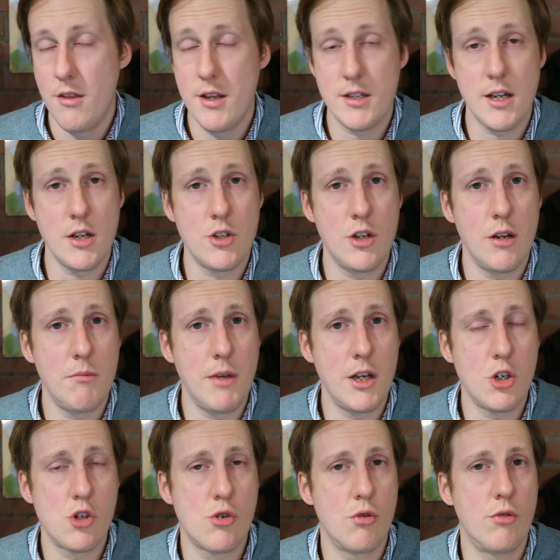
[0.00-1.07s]
This actually
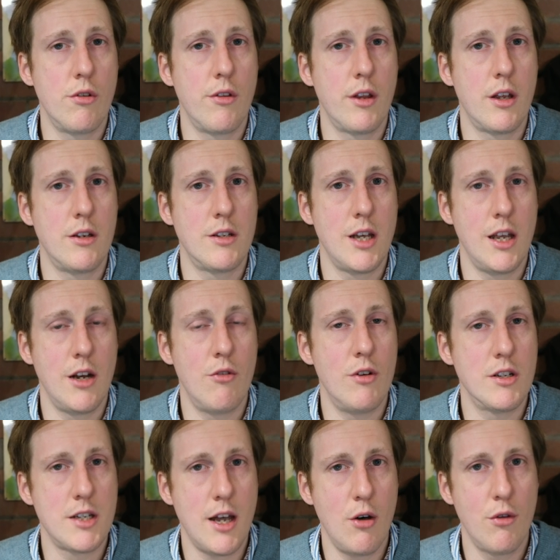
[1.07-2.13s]
makes sure that the container
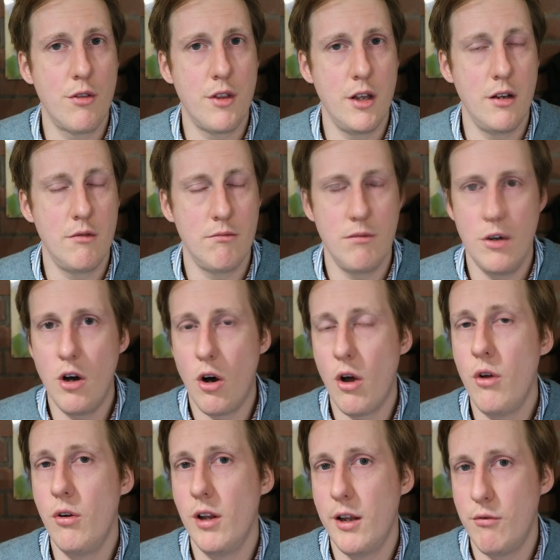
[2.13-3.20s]
is healthy, not
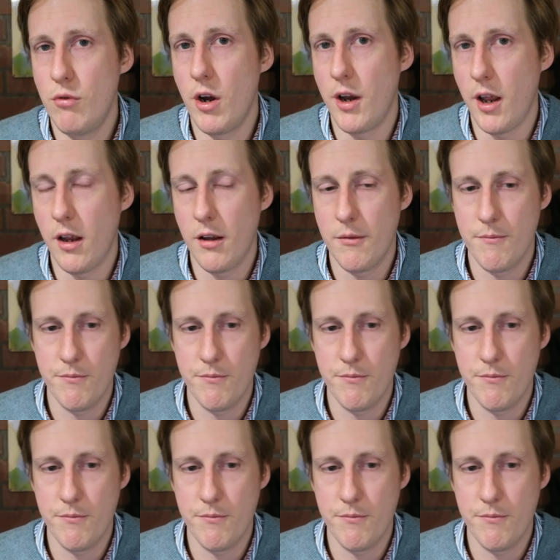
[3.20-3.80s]
only running.